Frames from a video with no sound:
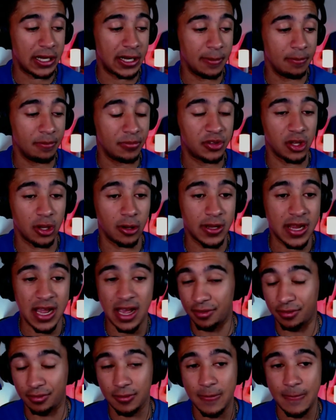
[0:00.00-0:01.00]
So
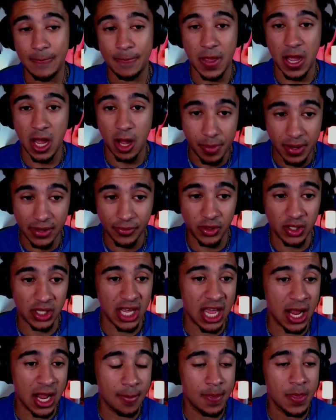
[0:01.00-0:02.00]
yes, I'll be at the
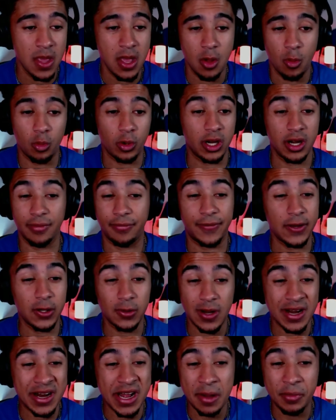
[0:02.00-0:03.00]
game. We're going to figure
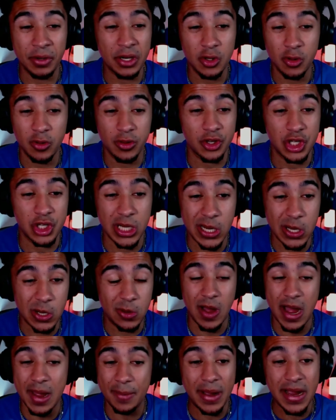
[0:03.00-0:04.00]
out how I'm going to do the show. I
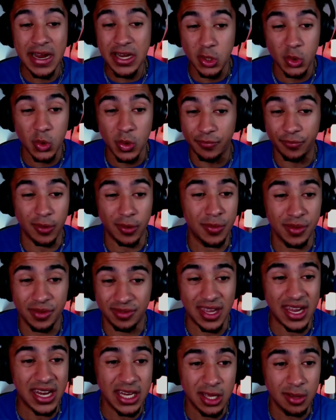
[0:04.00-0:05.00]
might do it from the
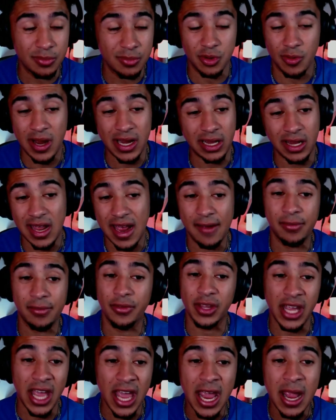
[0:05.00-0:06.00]
stadium directly after the
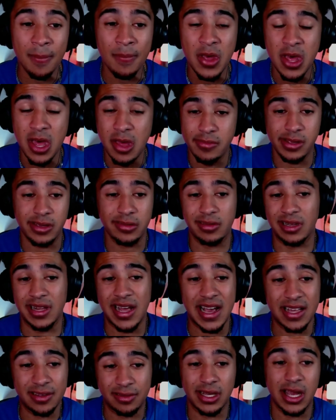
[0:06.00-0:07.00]
game, because the
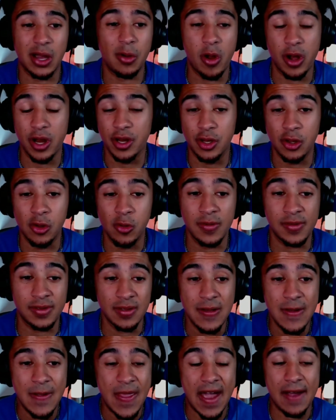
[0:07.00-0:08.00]
last thing I want to do is
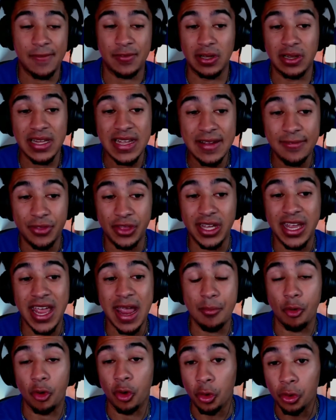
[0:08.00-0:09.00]
have to leave the game
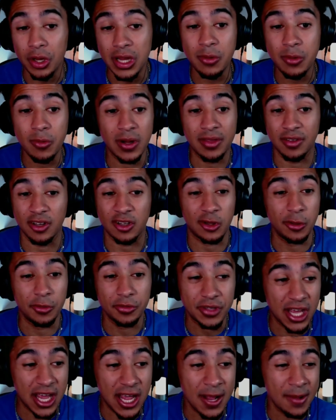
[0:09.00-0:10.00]
early when it's a close
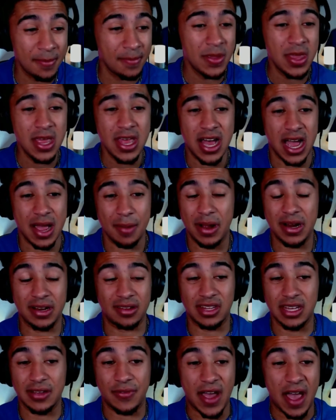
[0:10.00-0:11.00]
game. I might see
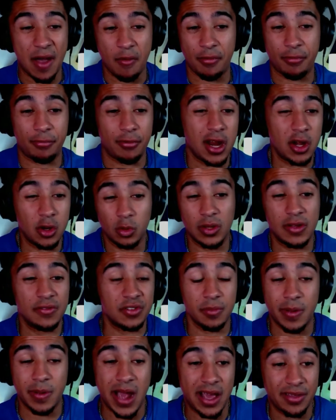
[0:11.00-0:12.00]
if I have a friend who lives in
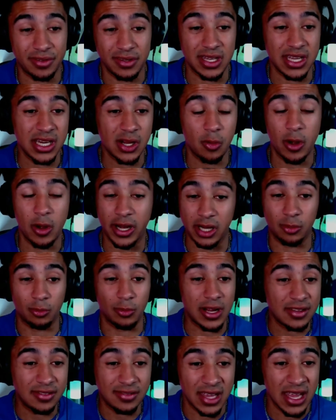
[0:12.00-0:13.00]
Pasadena where I can
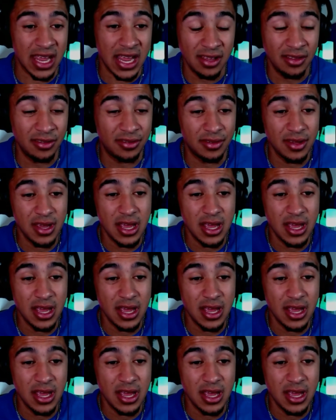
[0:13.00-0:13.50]
race to his